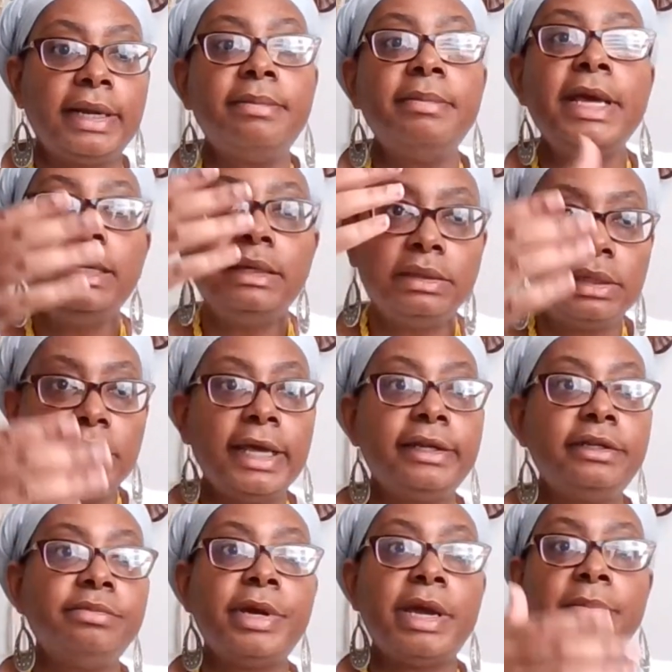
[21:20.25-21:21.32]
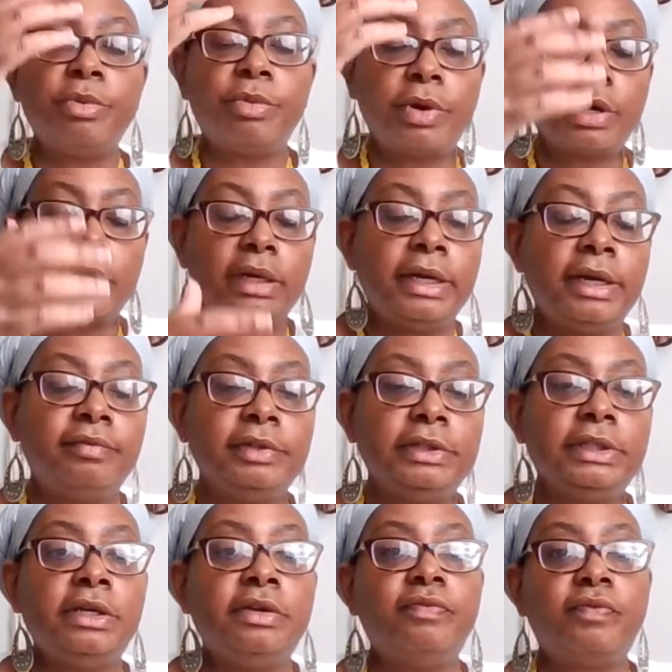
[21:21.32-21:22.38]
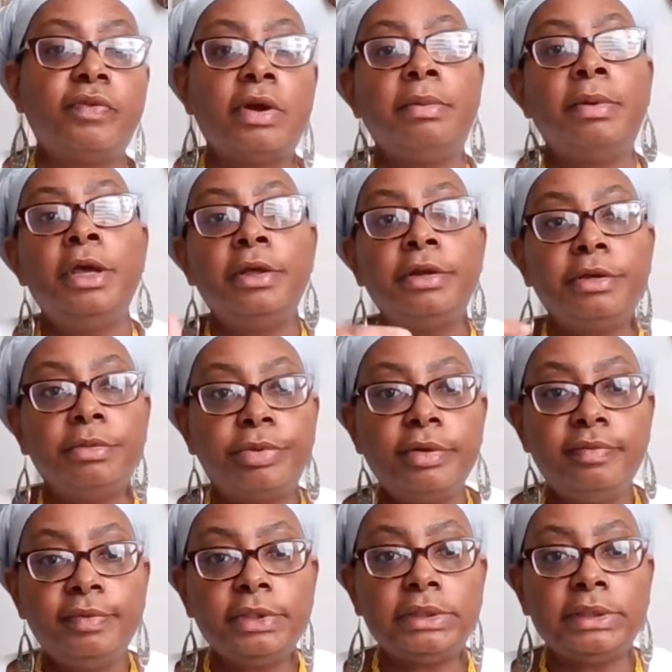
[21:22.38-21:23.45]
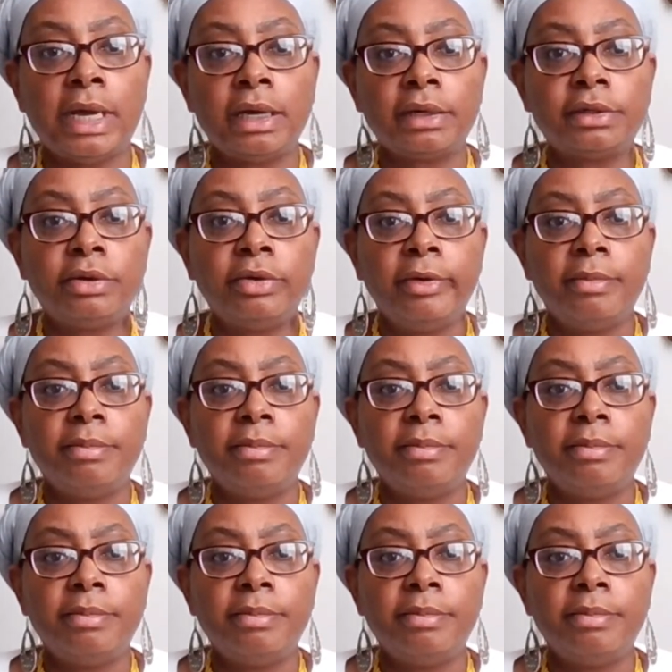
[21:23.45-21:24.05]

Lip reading: They may look at the paperwork and everything from the previous doctor,